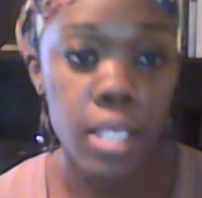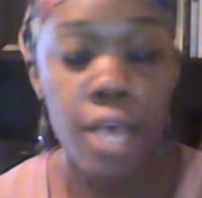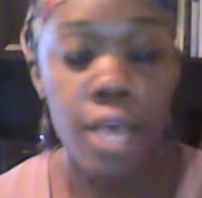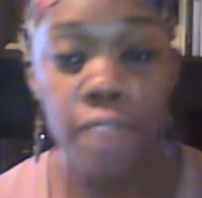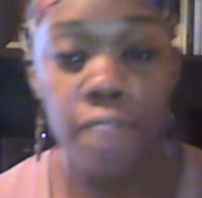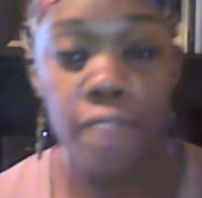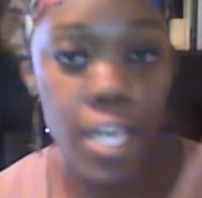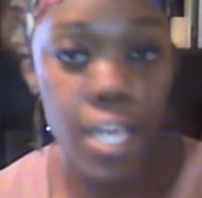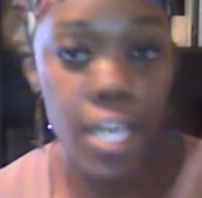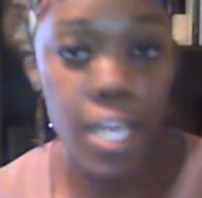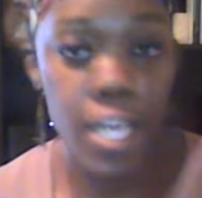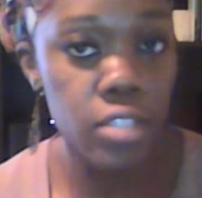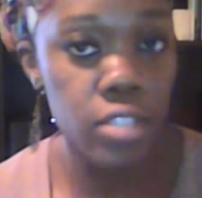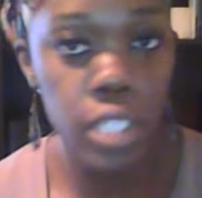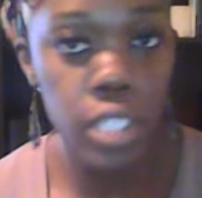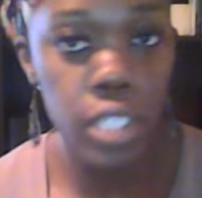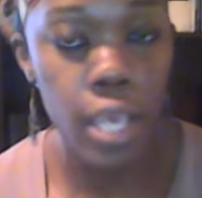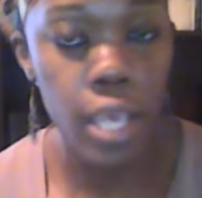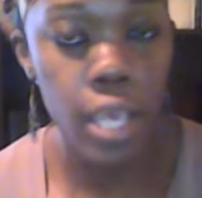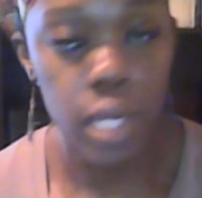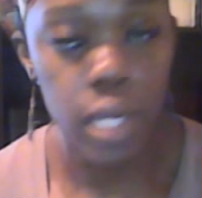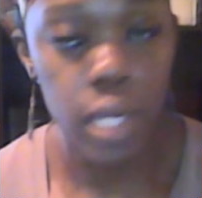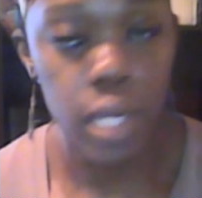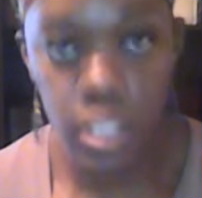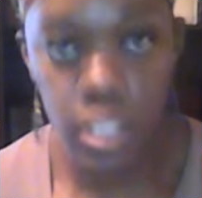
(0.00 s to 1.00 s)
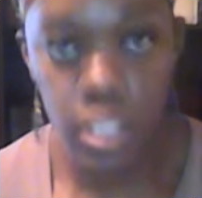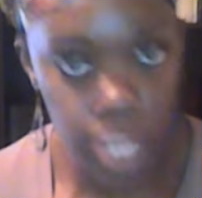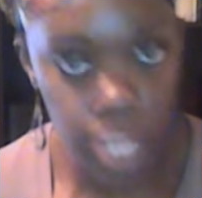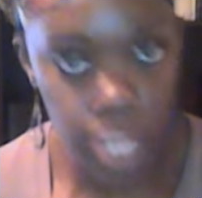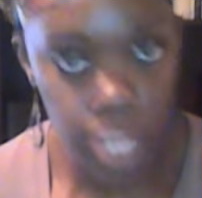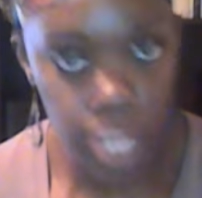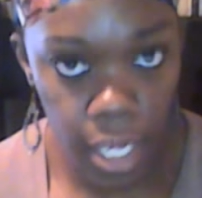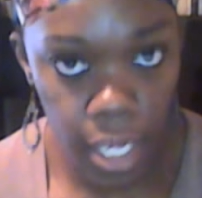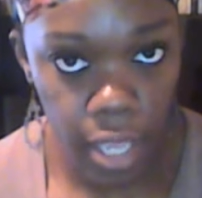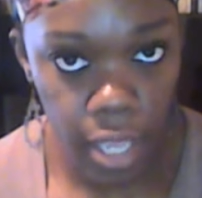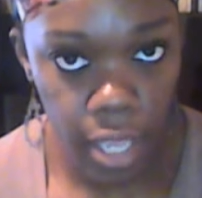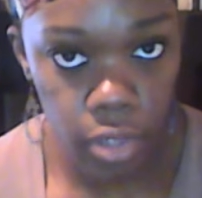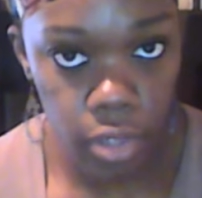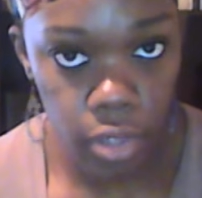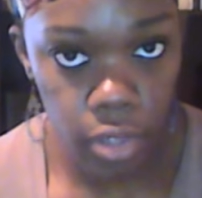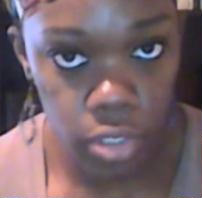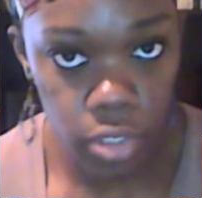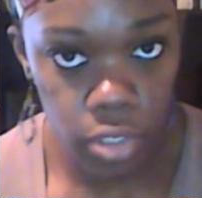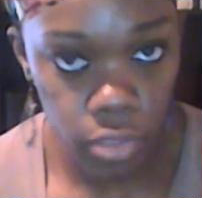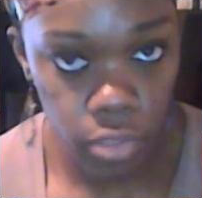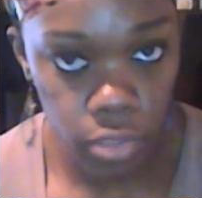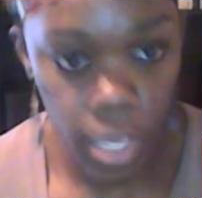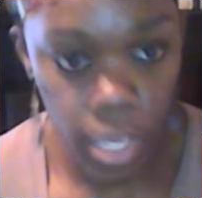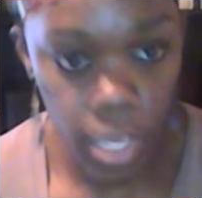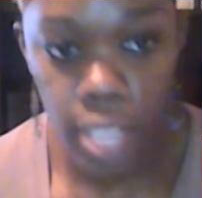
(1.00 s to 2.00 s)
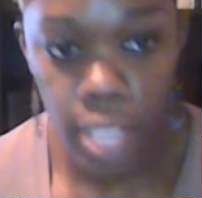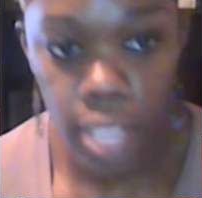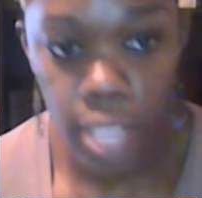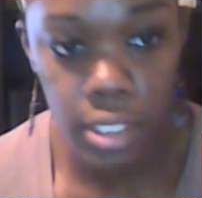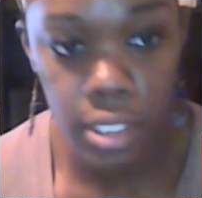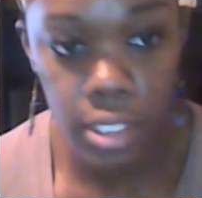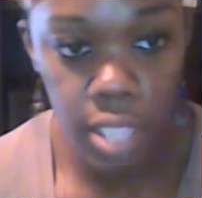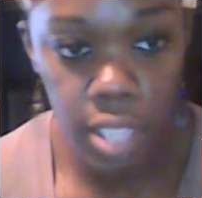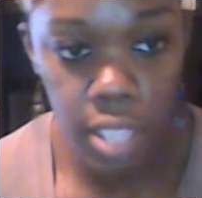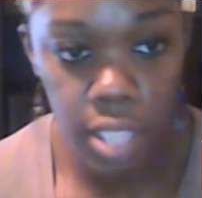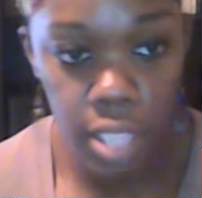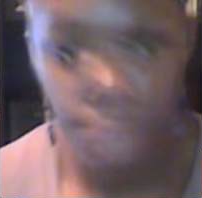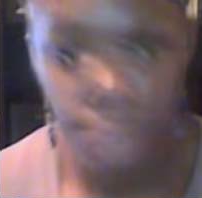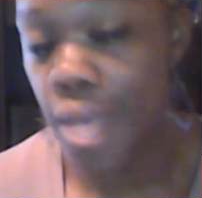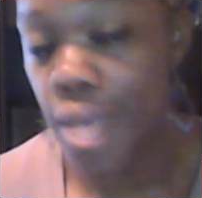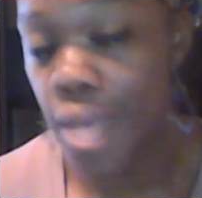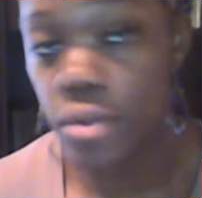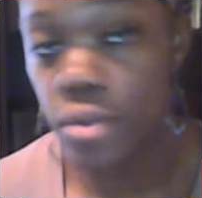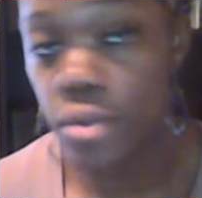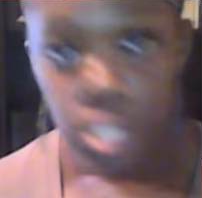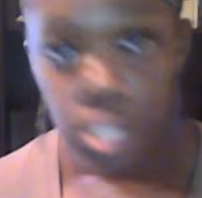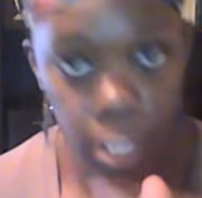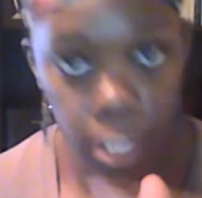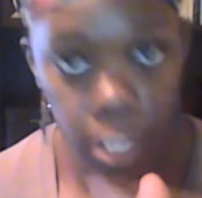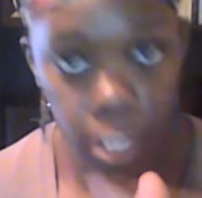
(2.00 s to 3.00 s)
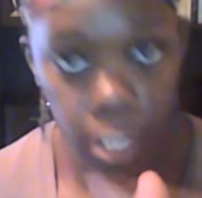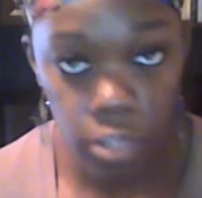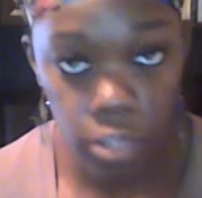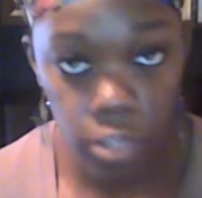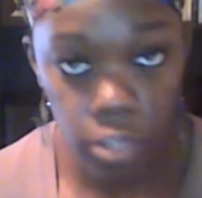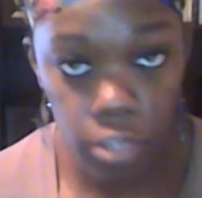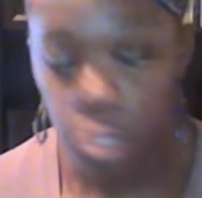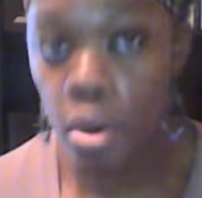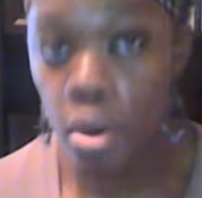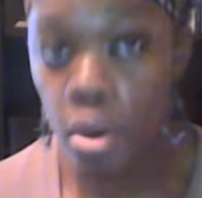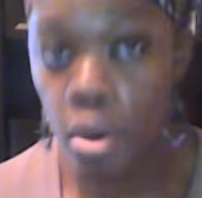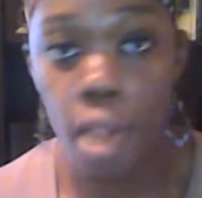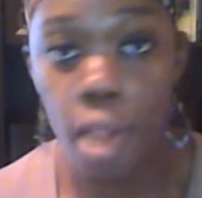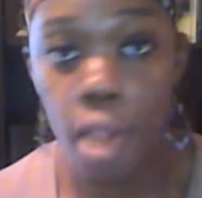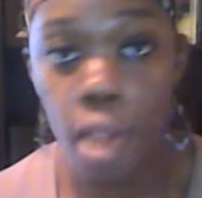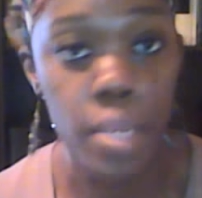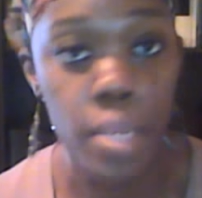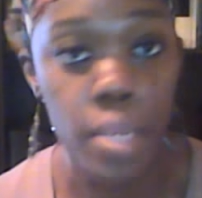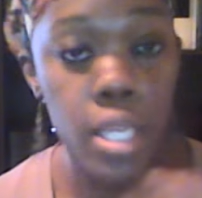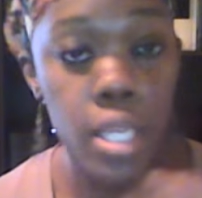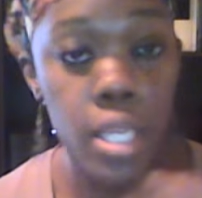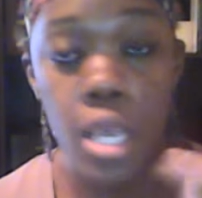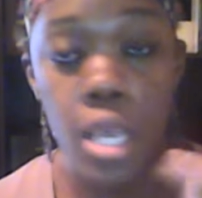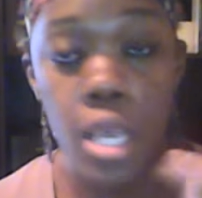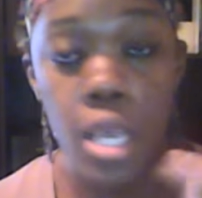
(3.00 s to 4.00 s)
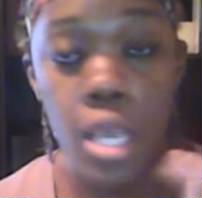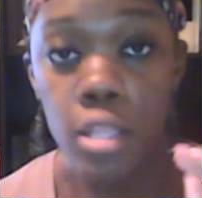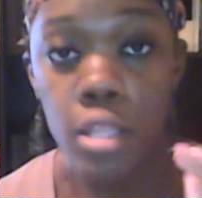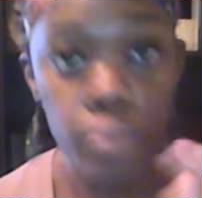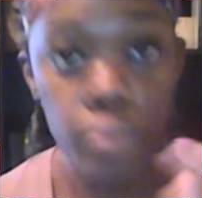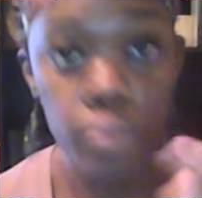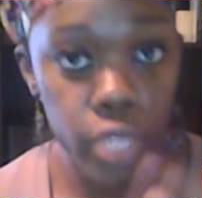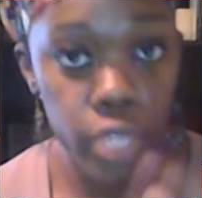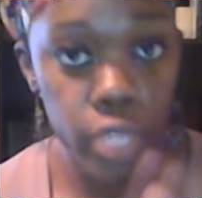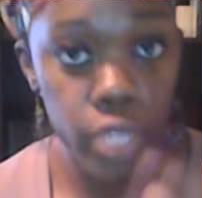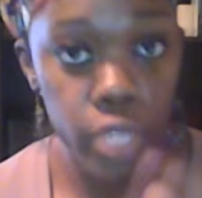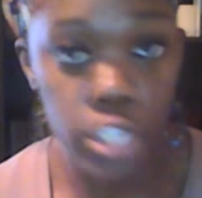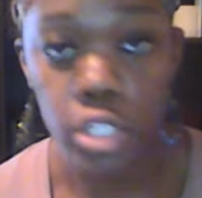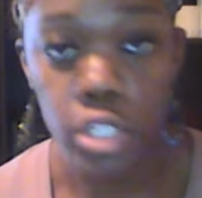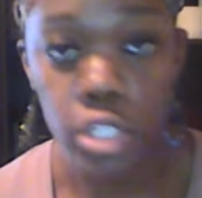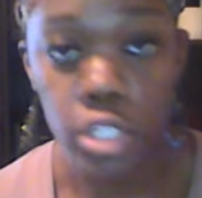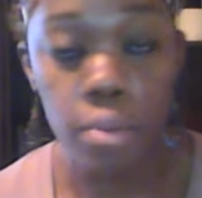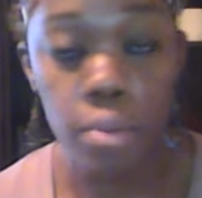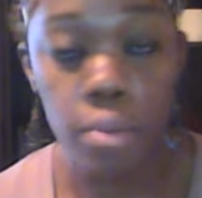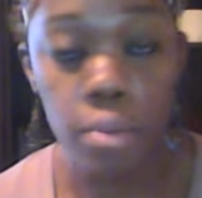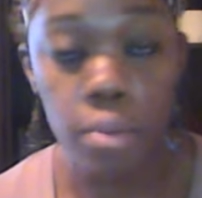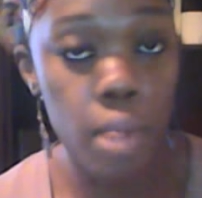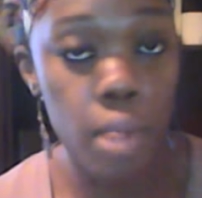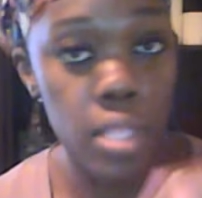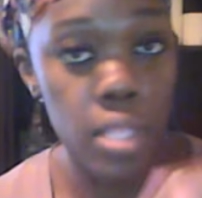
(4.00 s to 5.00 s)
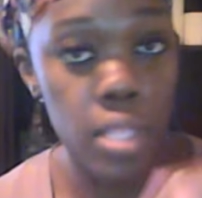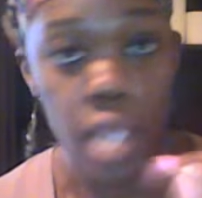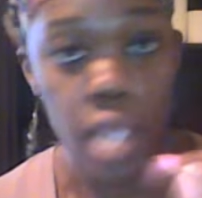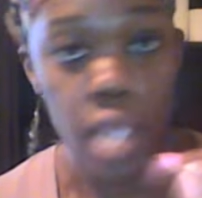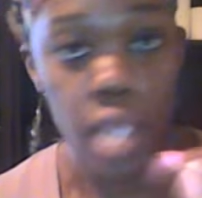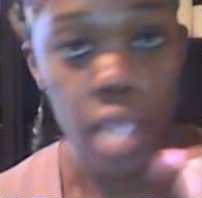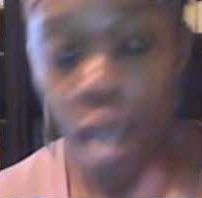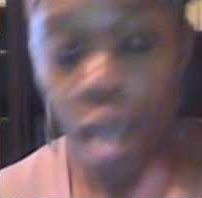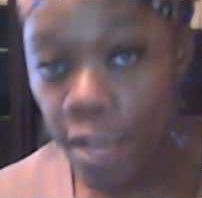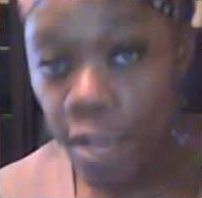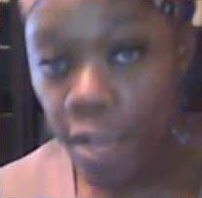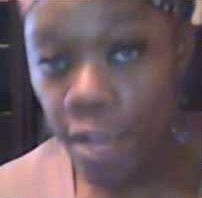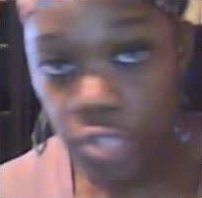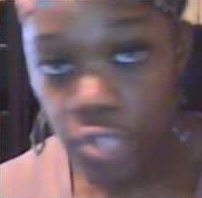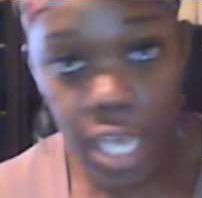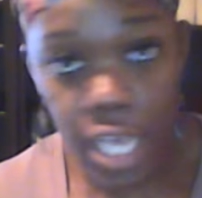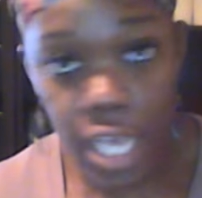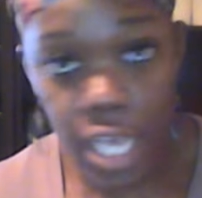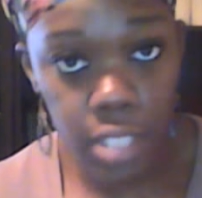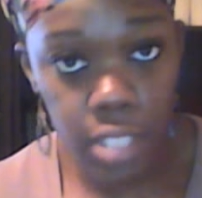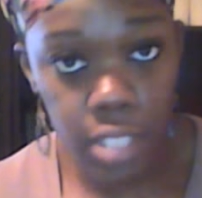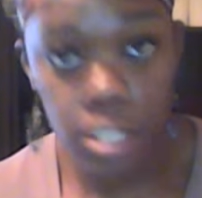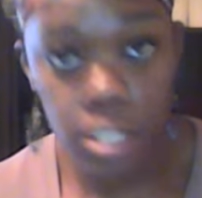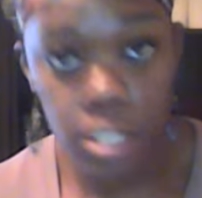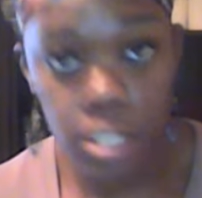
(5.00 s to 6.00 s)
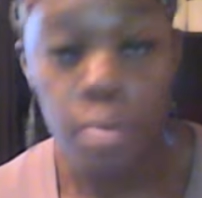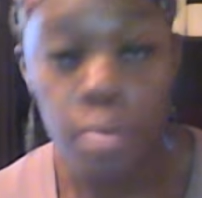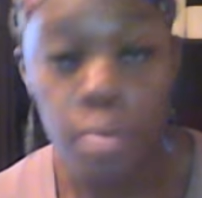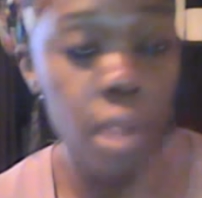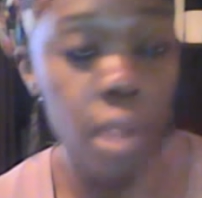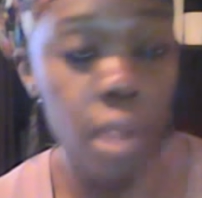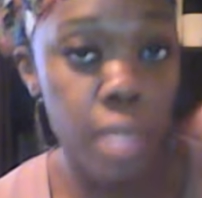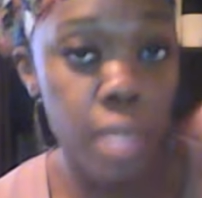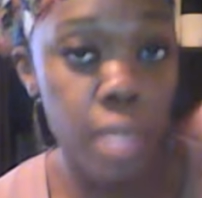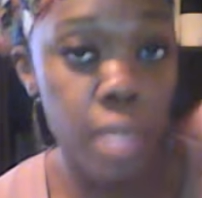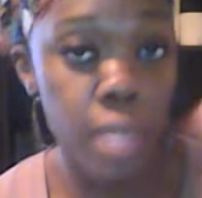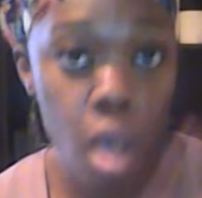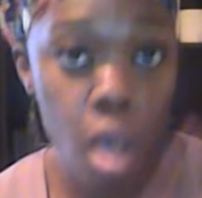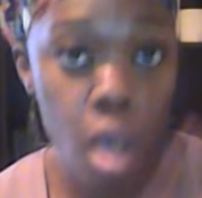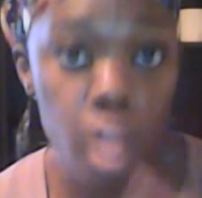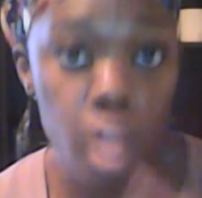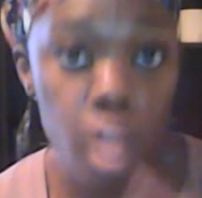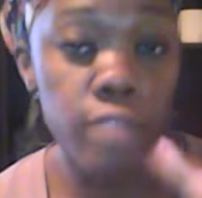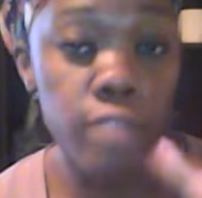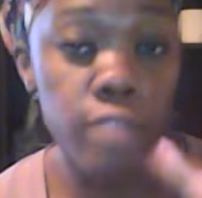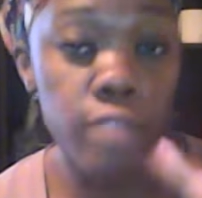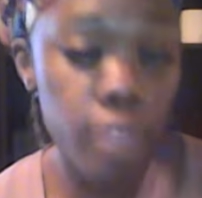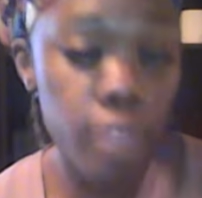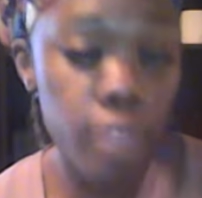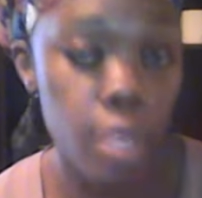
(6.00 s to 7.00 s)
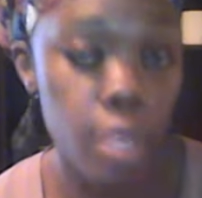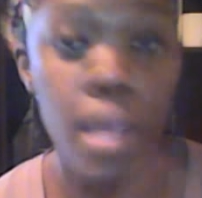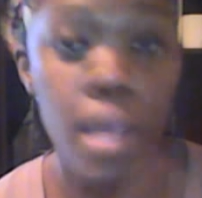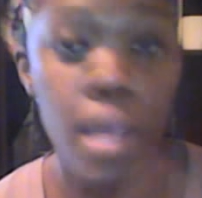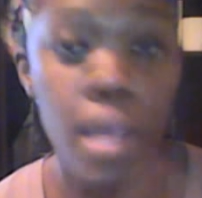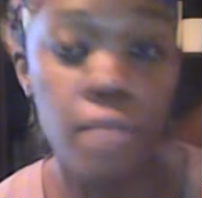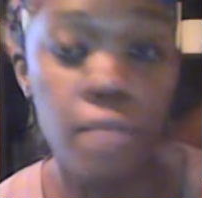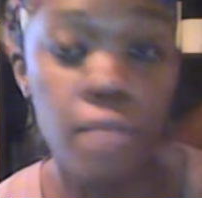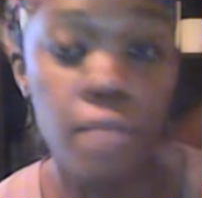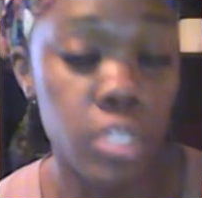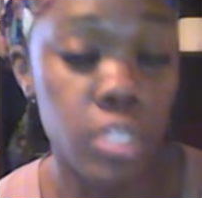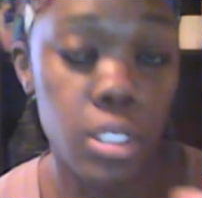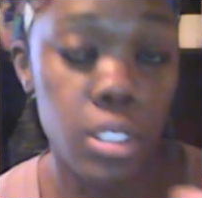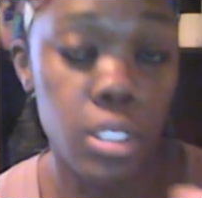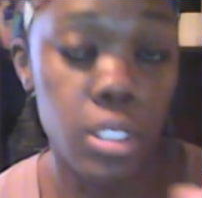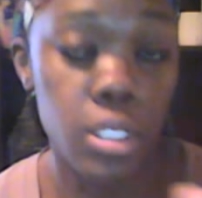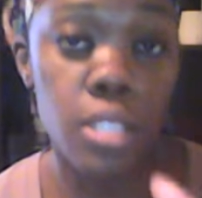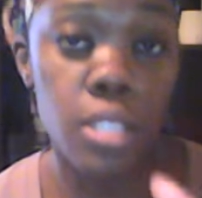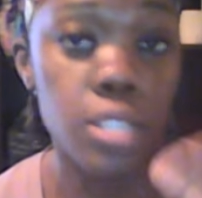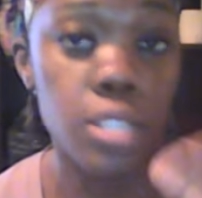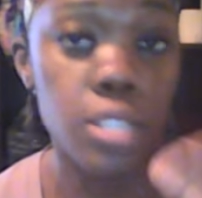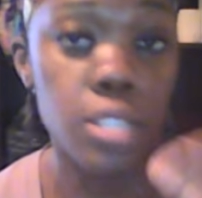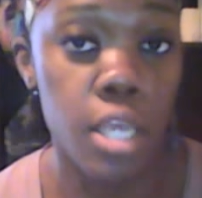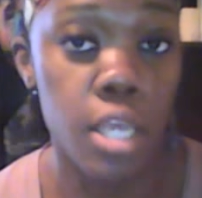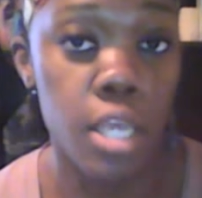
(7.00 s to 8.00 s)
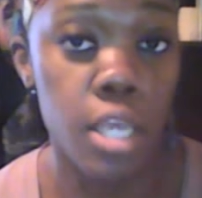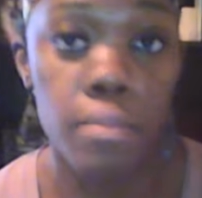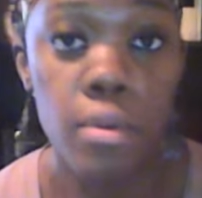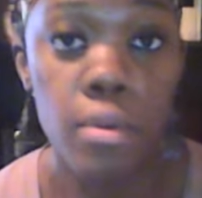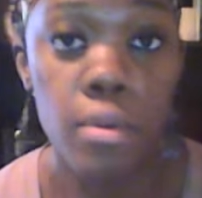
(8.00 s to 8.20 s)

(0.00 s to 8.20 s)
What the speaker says: Financial accounting does not allow you to do that. It does not matter. The sales department, the production department, the advertising department, all of them have to see the same